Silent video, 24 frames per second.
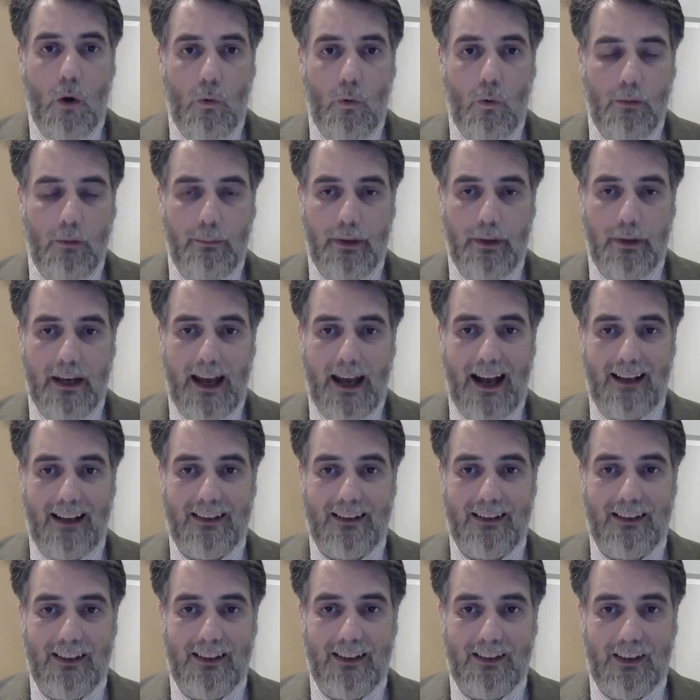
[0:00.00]
will be
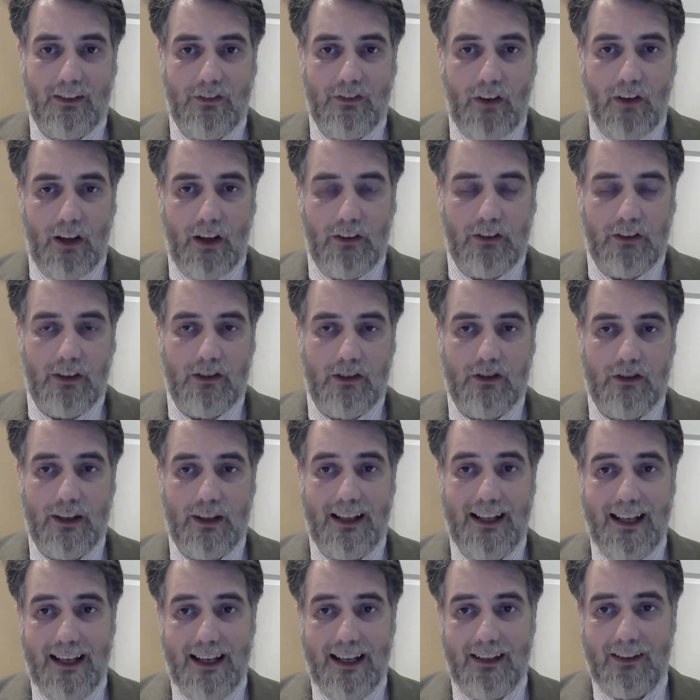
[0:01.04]
at a disadvantage,
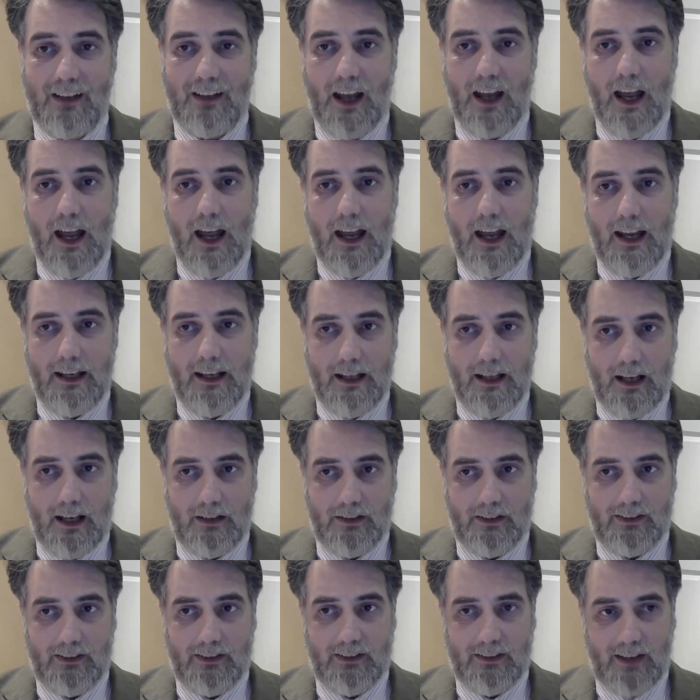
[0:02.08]
at least, in
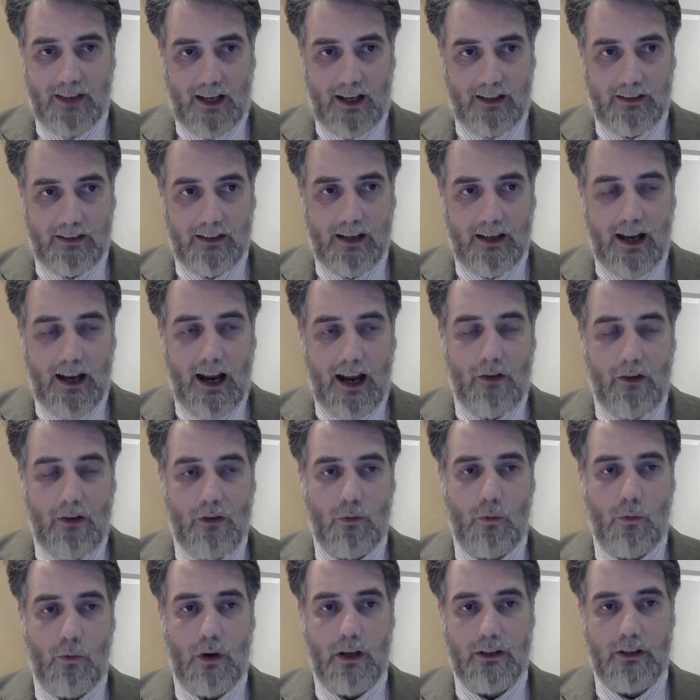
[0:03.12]
understanding how
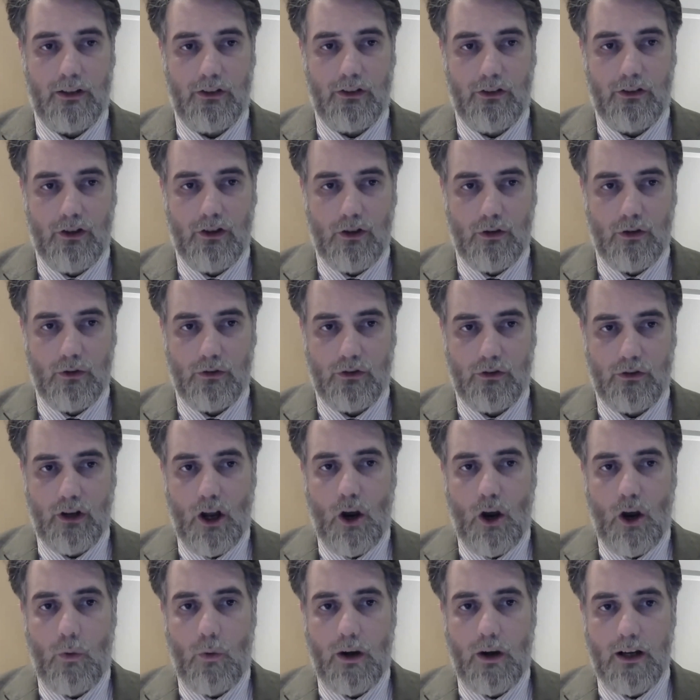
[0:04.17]
the word is used
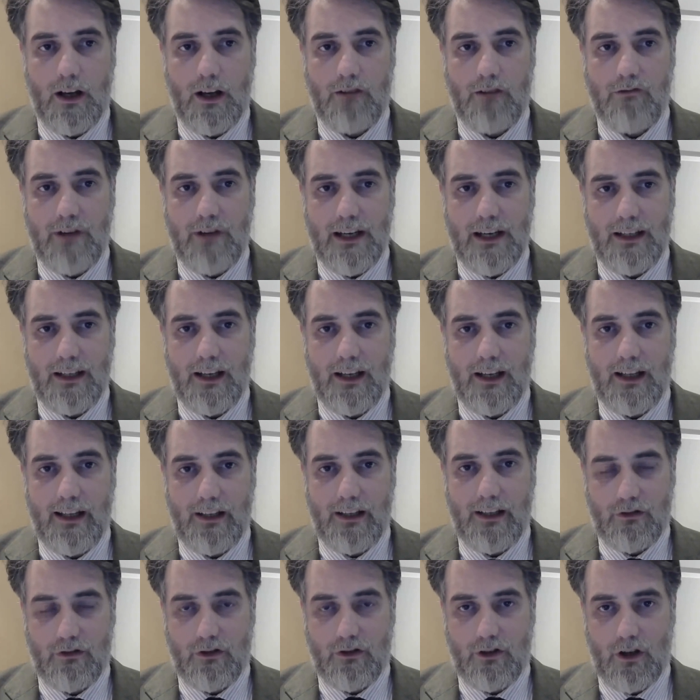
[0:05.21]
when reading
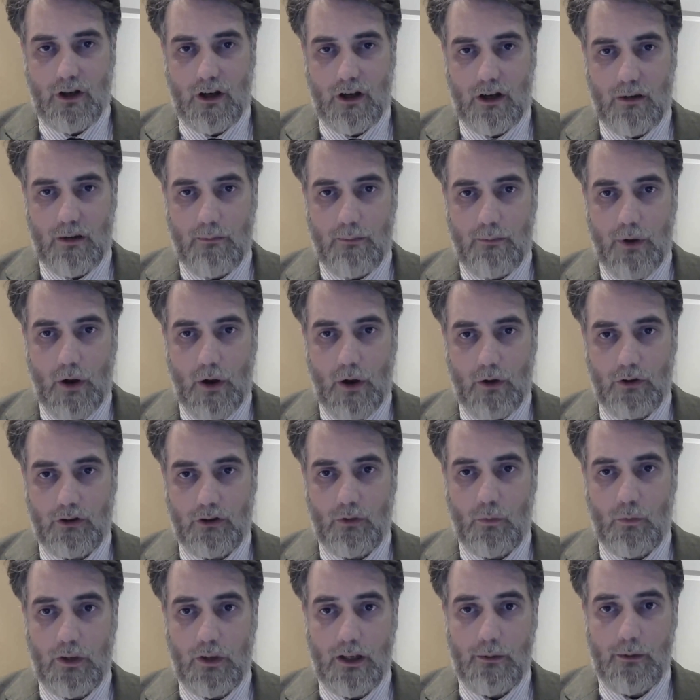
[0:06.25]
literature
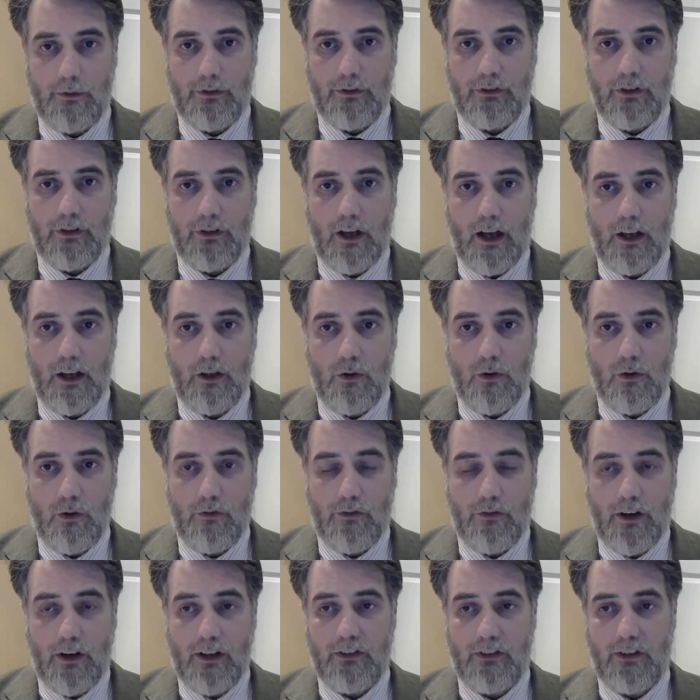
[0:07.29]
composed when it was
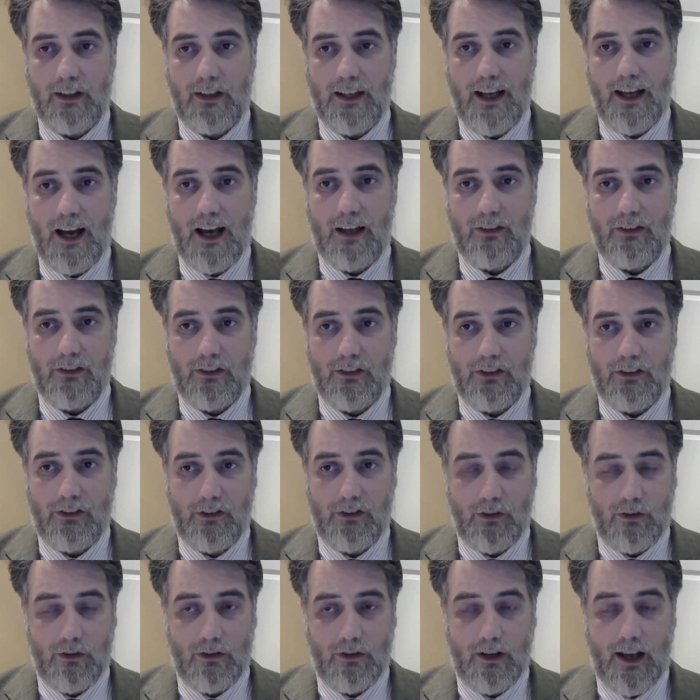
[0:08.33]
universally
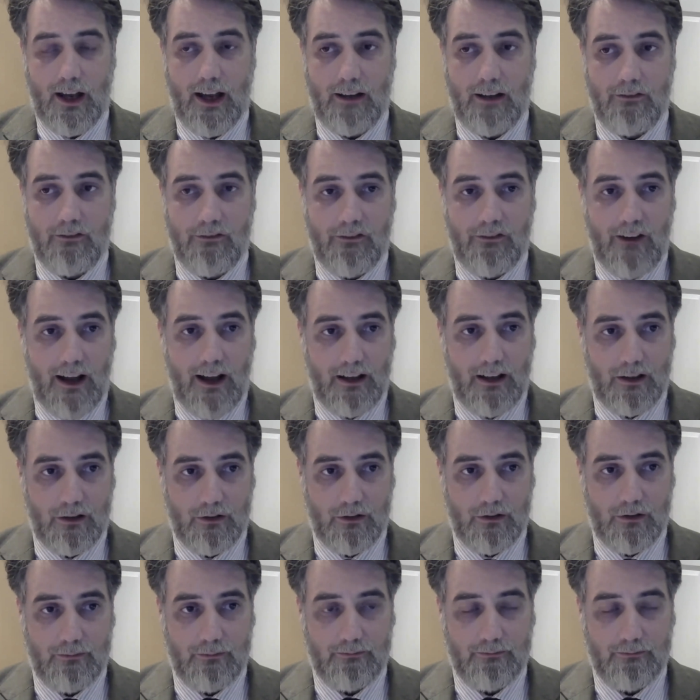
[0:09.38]
understood and valued.